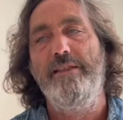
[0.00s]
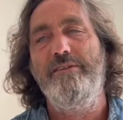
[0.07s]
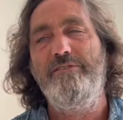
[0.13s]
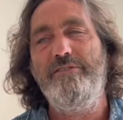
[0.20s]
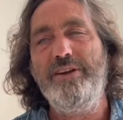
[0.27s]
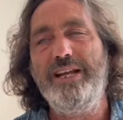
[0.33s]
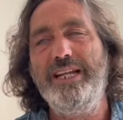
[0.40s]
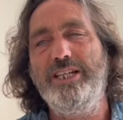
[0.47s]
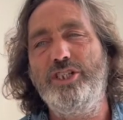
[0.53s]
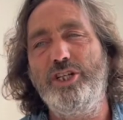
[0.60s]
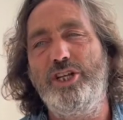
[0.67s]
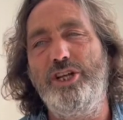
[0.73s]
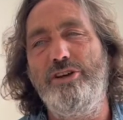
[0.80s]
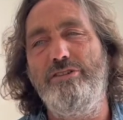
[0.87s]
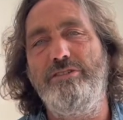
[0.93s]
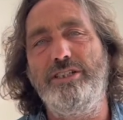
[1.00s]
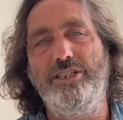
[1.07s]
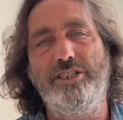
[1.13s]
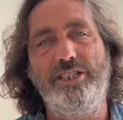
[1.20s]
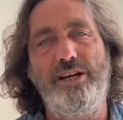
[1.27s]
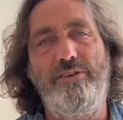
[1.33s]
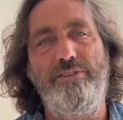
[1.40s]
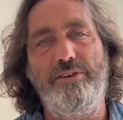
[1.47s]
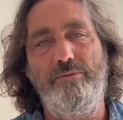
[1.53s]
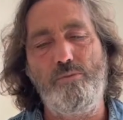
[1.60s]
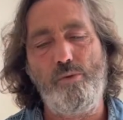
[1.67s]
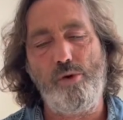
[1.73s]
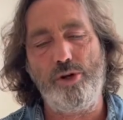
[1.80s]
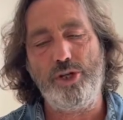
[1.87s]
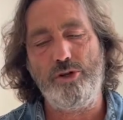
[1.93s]
Feeling secure in yourself and
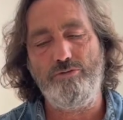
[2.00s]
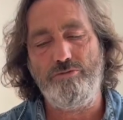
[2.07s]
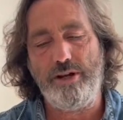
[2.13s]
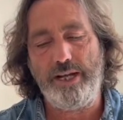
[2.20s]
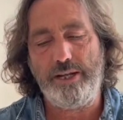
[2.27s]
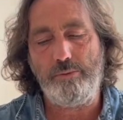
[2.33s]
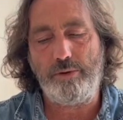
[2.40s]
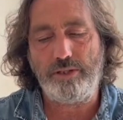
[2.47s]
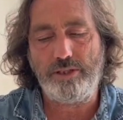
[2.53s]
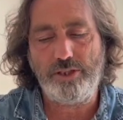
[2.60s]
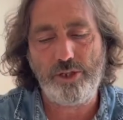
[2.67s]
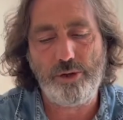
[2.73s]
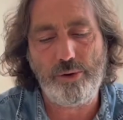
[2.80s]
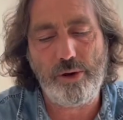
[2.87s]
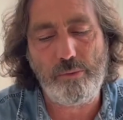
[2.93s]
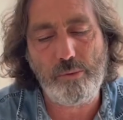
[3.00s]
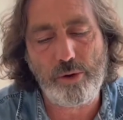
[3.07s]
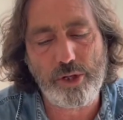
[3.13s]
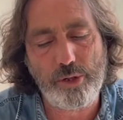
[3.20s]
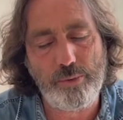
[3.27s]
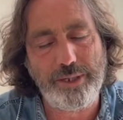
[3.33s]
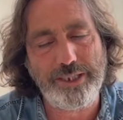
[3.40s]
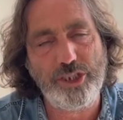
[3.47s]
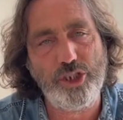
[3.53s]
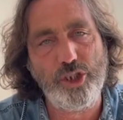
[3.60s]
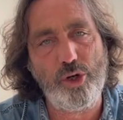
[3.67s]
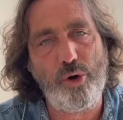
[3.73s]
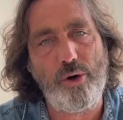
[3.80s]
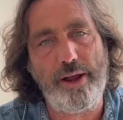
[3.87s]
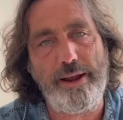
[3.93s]
what you really want to do and what you
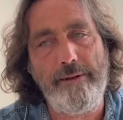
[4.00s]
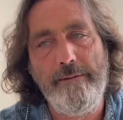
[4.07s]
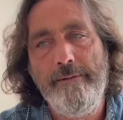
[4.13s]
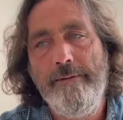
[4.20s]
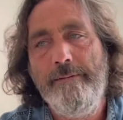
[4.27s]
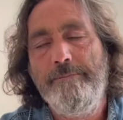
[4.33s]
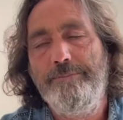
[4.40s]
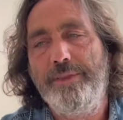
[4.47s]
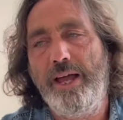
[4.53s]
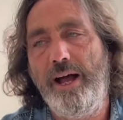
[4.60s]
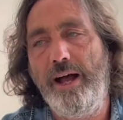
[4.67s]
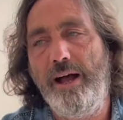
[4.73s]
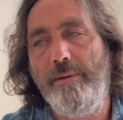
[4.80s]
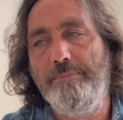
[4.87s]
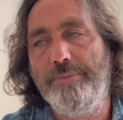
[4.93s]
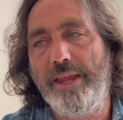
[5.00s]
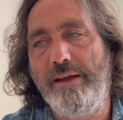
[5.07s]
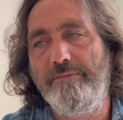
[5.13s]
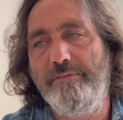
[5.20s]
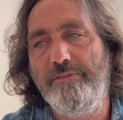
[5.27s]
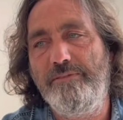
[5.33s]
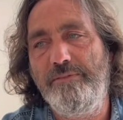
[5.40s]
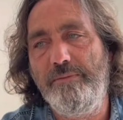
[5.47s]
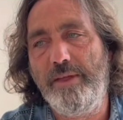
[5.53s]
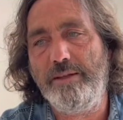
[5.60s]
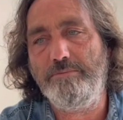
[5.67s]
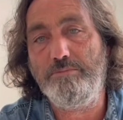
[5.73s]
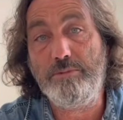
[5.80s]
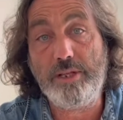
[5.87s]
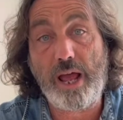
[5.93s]
enjoy. Um, and,
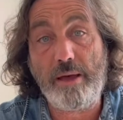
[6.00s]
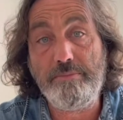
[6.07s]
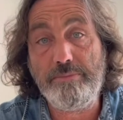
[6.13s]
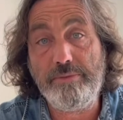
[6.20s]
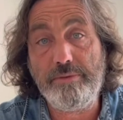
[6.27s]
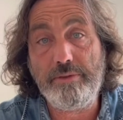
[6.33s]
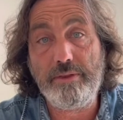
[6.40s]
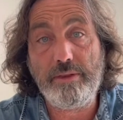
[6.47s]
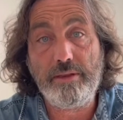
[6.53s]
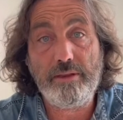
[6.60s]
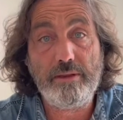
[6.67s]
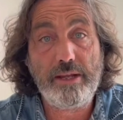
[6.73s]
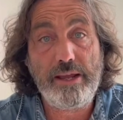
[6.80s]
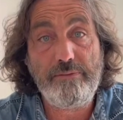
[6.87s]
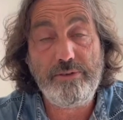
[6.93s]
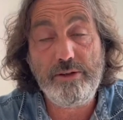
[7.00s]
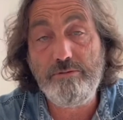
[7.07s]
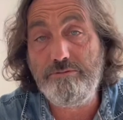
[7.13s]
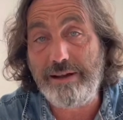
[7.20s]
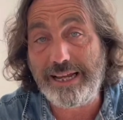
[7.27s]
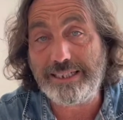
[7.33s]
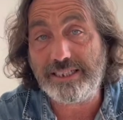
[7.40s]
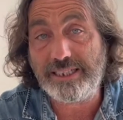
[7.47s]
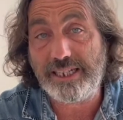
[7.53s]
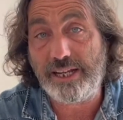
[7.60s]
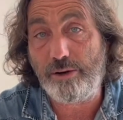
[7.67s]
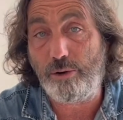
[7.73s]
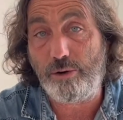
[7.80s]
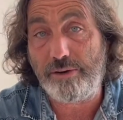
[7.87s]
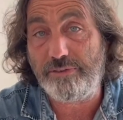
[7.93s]
and, and if you rest
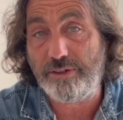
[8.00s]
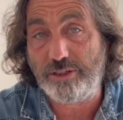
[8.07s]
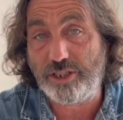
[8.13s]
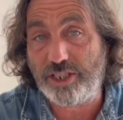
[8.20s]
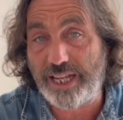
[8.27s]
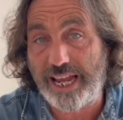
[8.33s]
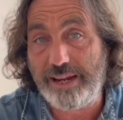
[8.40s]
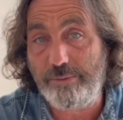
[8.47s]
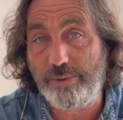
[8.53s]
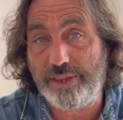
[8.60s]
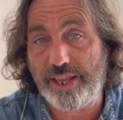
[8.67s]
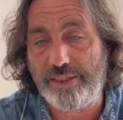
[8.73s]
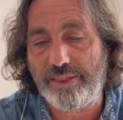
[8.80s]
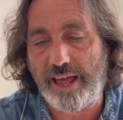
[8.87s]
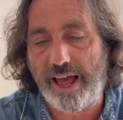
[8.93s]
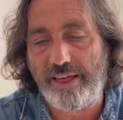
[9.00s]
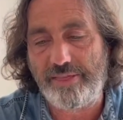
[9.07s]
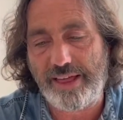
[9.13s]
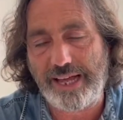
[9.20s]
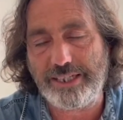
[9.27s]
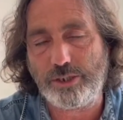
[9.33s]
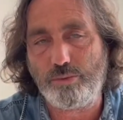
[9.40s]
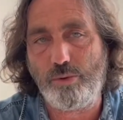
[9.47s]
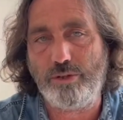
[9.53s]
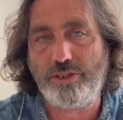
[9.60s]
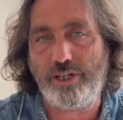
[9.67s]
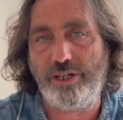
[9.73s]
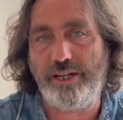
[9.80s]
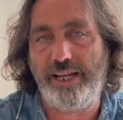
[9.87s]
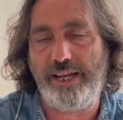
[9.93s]
or if you stay within that, that's what's
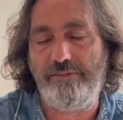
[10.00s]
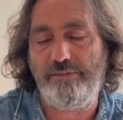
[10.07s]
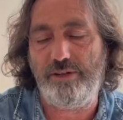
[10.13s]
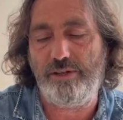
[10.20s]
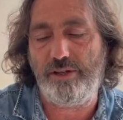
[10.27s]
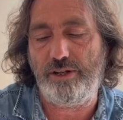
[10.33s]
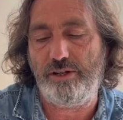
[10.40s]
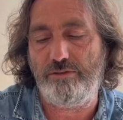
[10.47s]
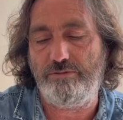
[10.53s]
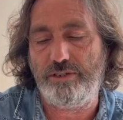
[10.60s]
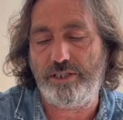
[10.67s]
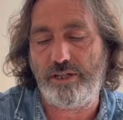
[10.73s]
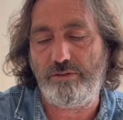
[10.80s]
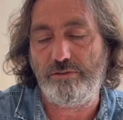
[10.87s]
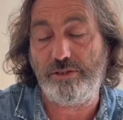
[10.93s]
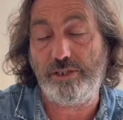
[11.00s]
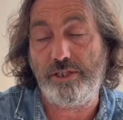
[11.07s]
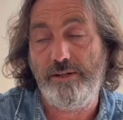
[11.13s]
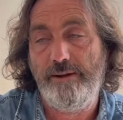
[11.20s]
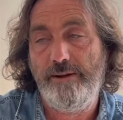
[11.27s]
going to give you the good results